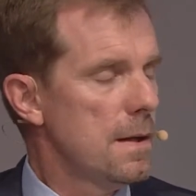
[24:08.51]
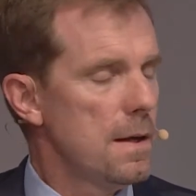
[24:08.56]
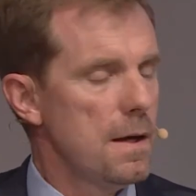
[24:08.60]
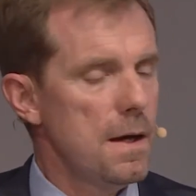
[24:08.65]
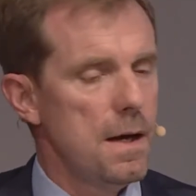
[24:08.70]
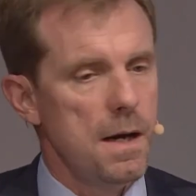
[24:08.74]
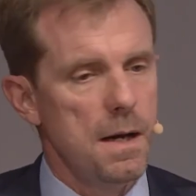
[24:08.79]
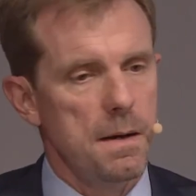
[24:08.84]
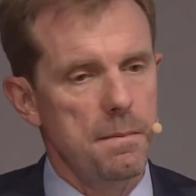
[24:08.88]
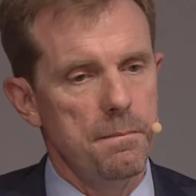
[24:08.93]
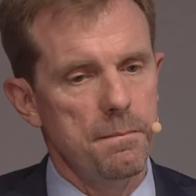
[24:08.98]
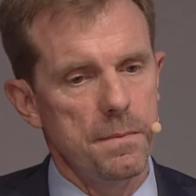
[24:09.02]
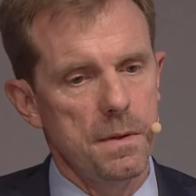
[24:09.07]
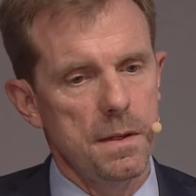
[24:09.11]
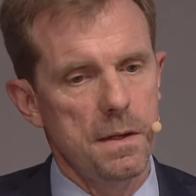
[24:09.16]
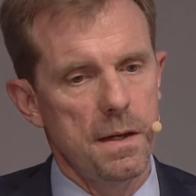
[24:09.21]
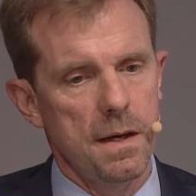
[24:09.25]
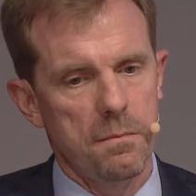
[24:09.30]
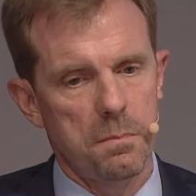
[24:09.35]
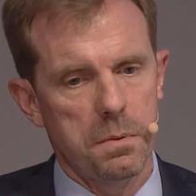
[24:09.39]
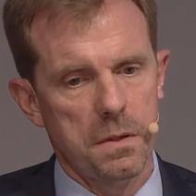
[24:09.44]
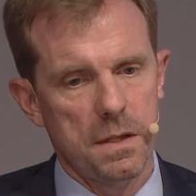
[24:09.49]

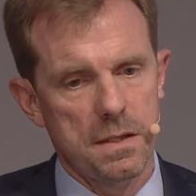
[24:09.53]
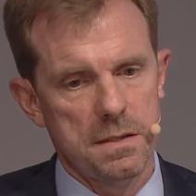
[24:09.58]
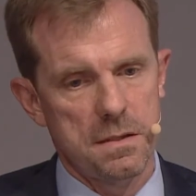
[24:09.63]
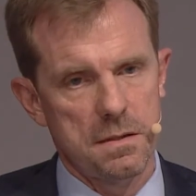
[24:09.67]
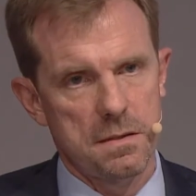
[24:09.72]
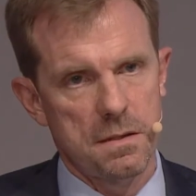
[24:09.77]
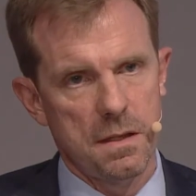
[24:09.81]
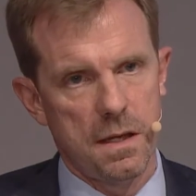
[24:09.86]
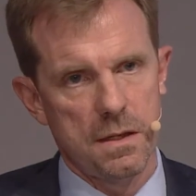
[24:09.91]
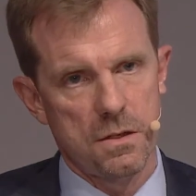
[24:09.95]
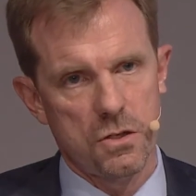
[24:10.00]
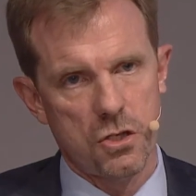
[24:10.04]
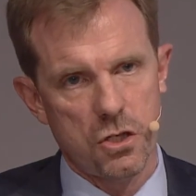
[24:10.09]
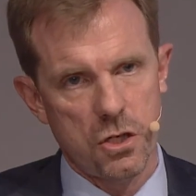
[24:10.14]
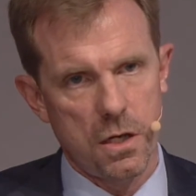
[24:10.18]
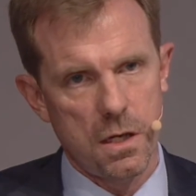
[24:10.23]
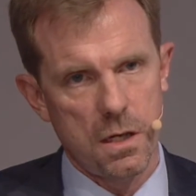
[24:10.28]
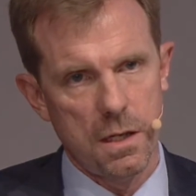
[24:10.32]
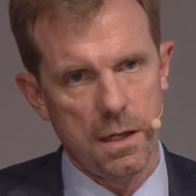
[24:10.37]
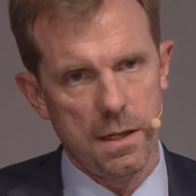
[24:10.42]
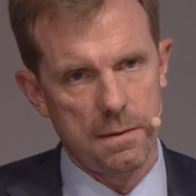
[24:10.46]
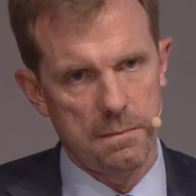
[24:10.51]
You have places like
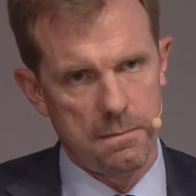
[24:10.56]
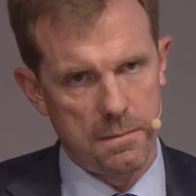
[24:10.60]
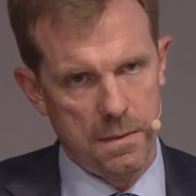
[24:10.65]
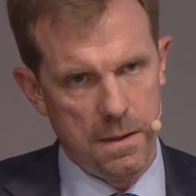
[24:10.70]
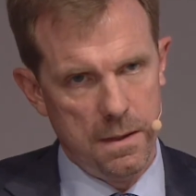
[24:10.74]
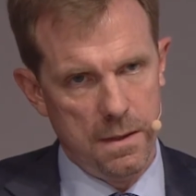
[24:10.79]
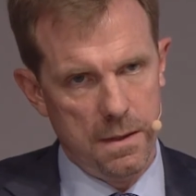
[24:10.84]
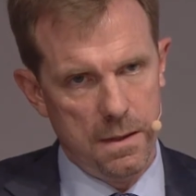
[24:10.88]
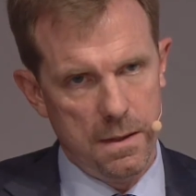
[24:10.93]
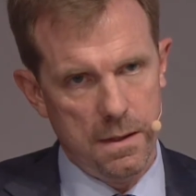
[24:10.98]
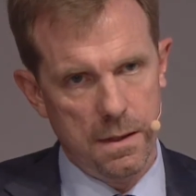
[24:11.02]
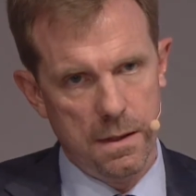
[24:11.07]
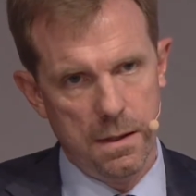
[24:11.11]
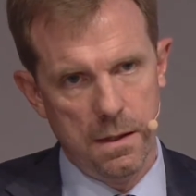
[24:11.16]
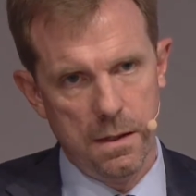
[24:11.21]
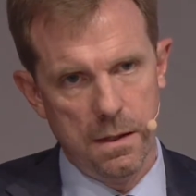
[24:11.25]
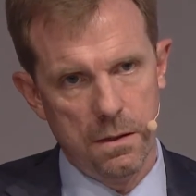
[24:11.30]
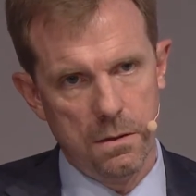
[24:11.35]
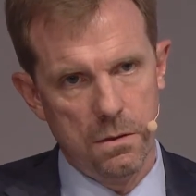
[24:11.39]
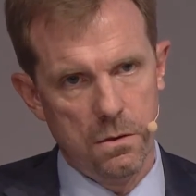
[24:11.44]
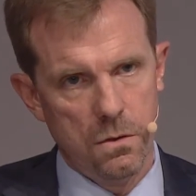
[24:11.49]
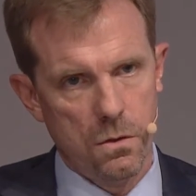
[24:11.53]
Charlotte,
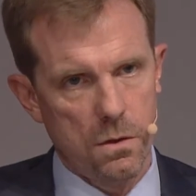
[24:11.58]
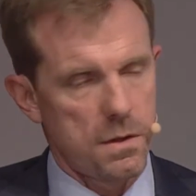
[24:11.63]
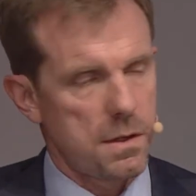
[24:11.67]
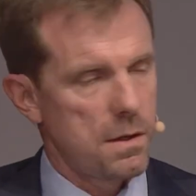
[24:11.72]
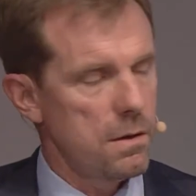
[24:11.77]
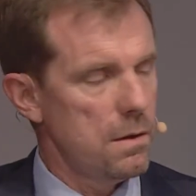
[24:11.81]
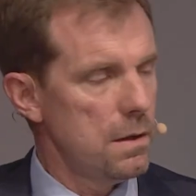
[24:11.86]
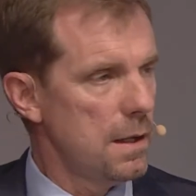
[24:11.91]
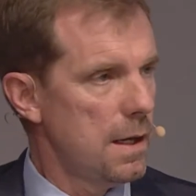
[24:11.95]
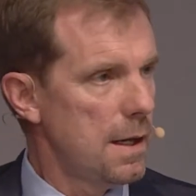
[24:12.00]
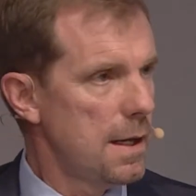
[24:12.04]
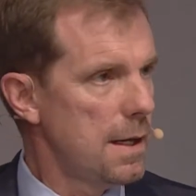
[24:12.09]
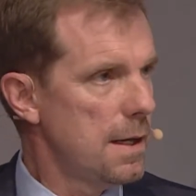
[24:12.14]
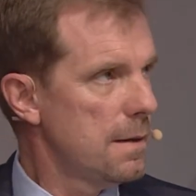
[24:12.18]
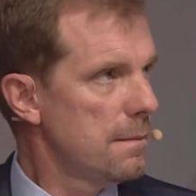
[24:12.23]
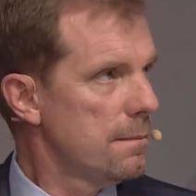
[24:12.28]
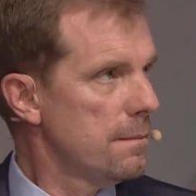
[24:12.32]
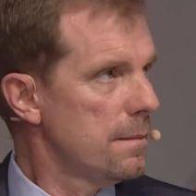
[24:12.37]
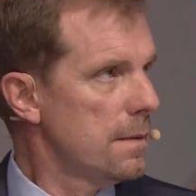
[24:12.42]
North Carolina,